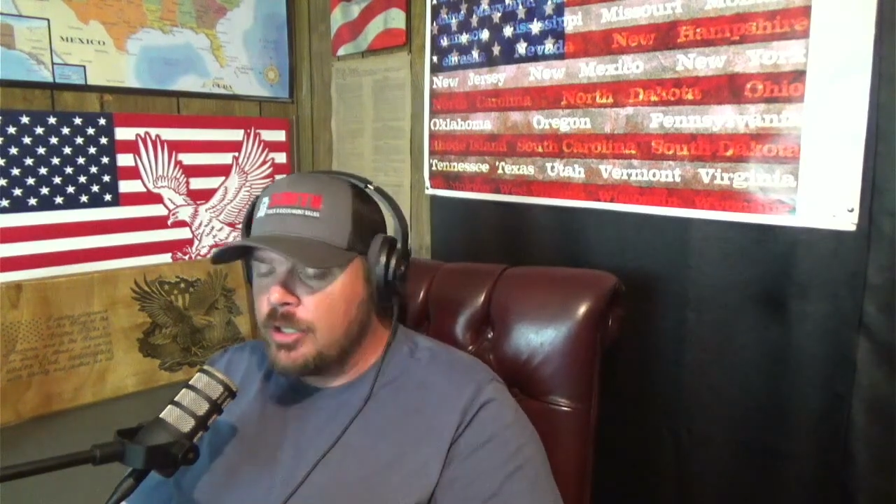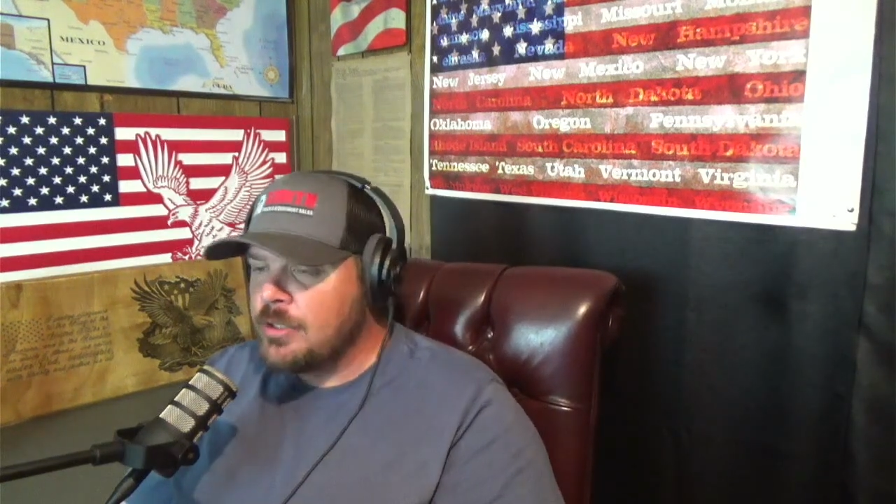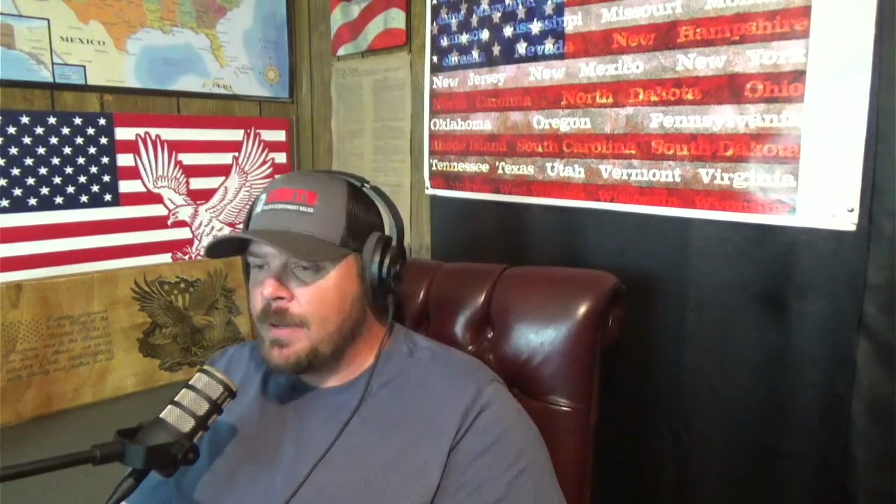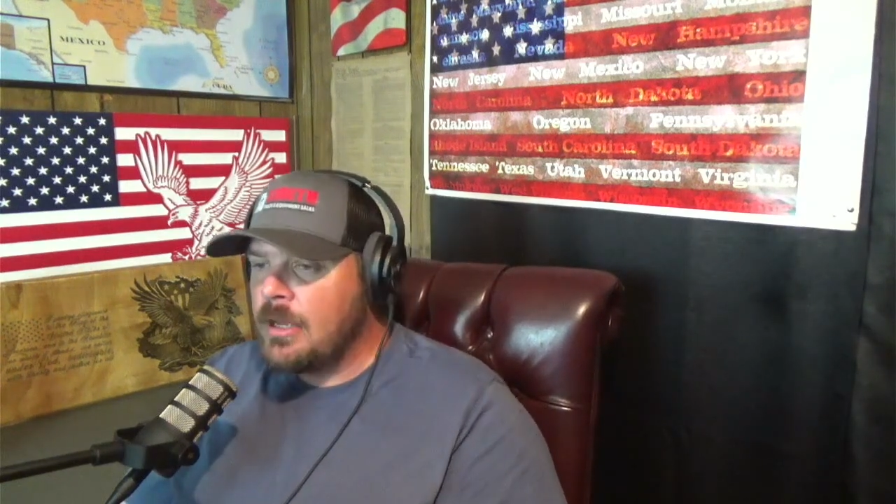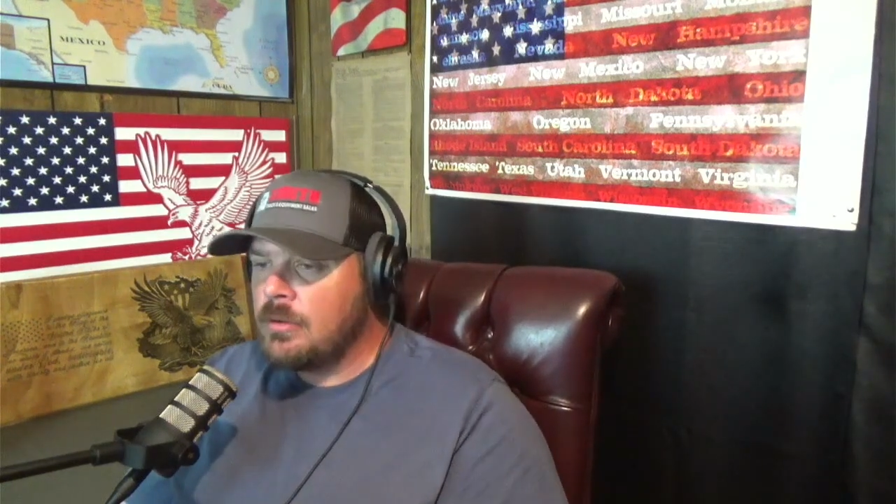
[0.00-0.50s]
this
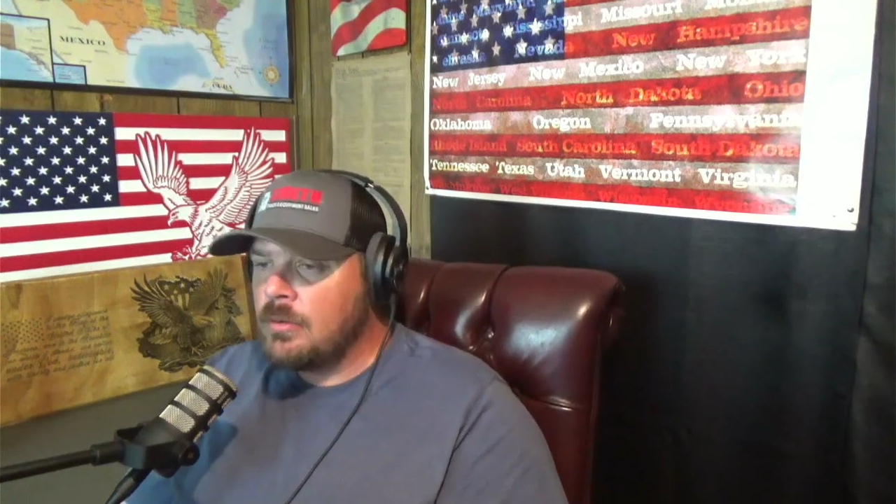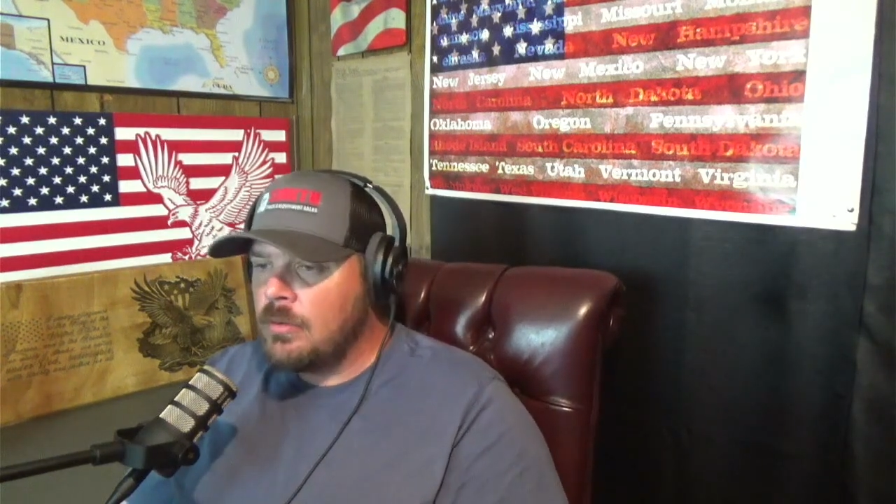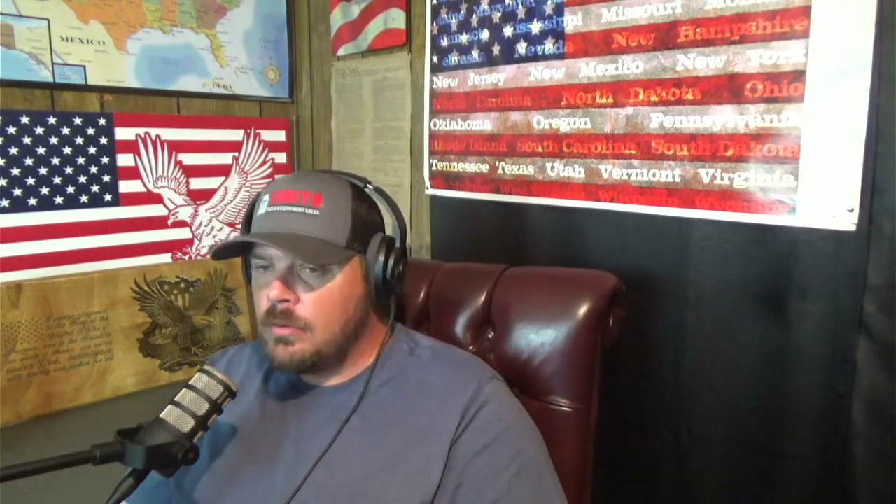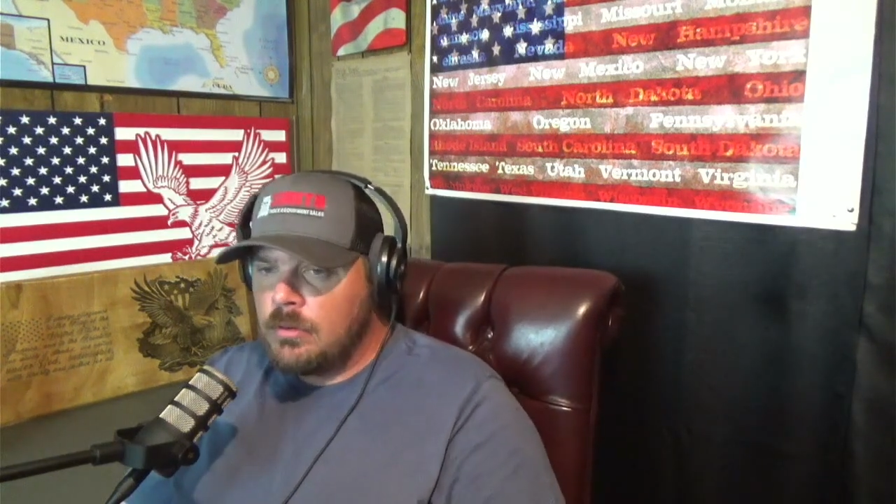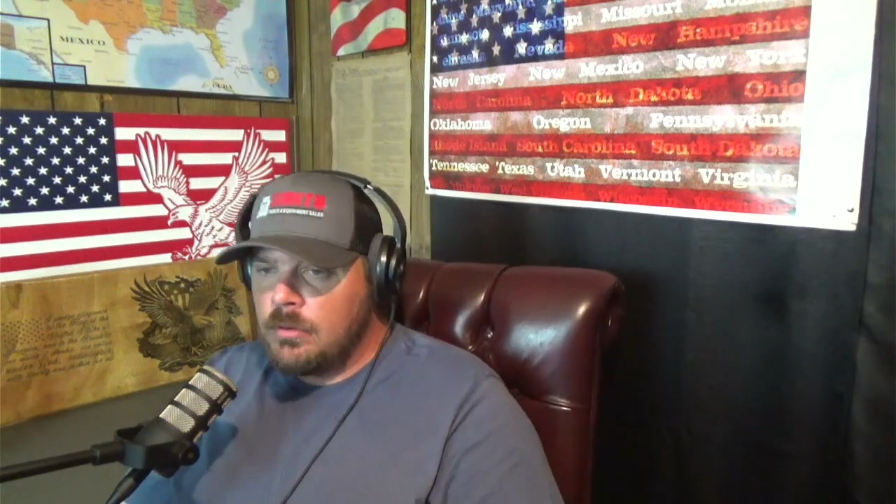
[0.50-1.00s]
about
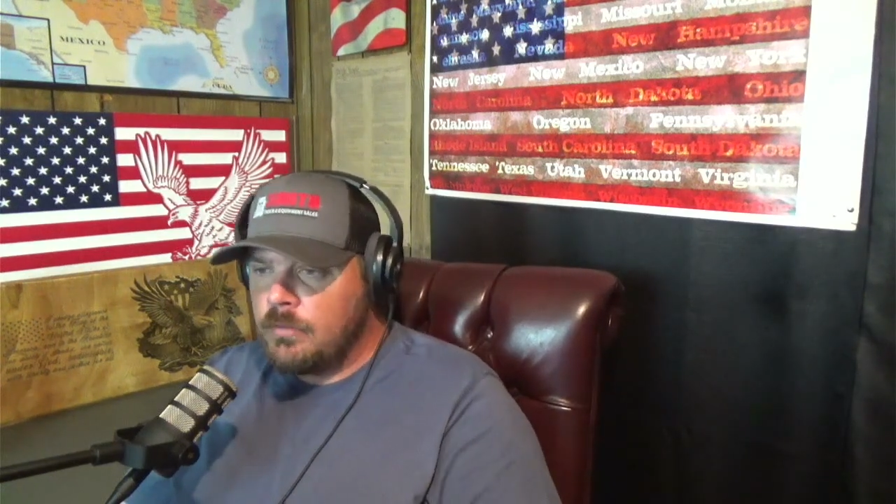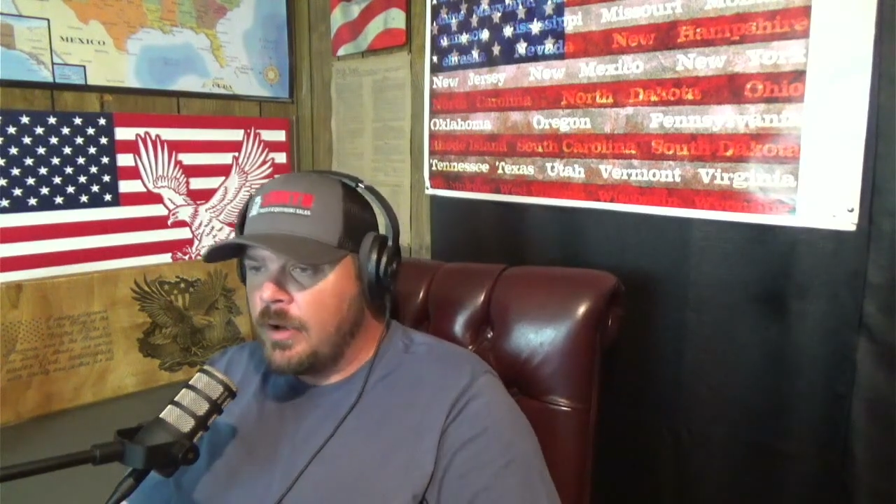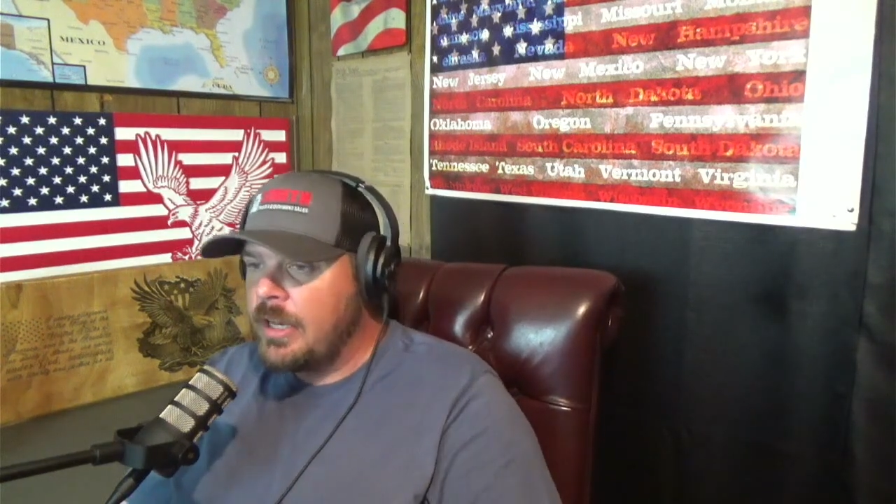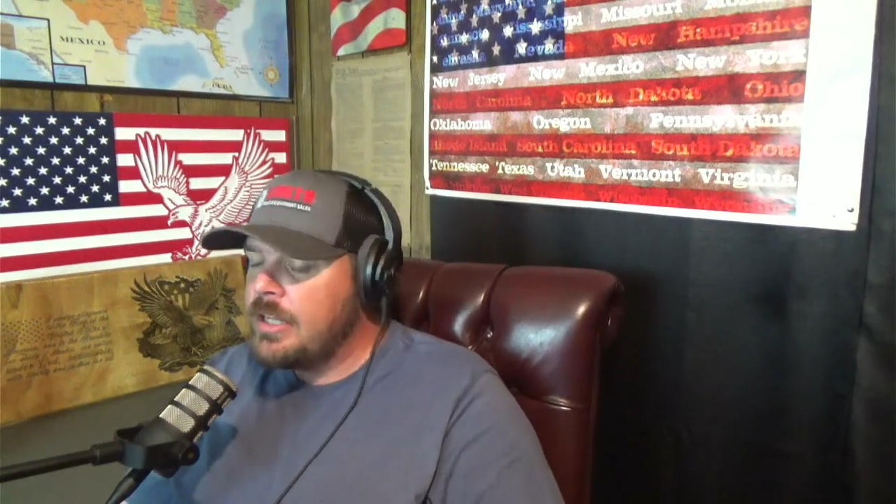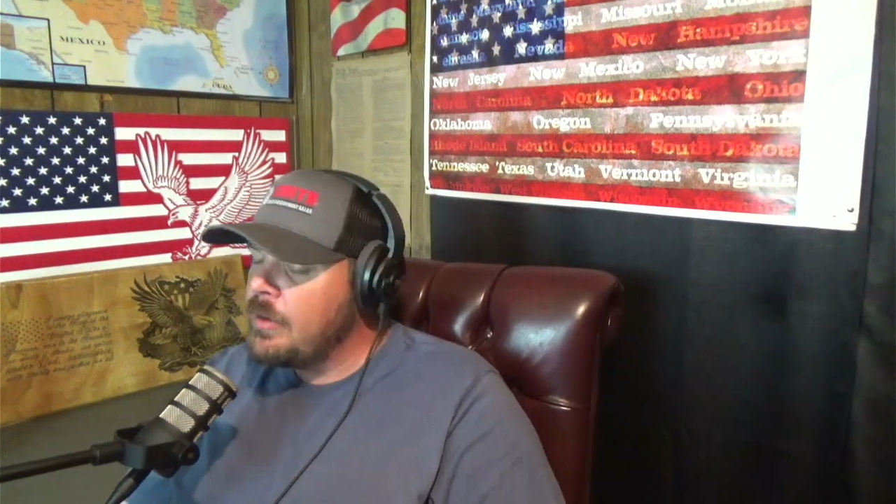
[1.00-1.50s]
Franklin D.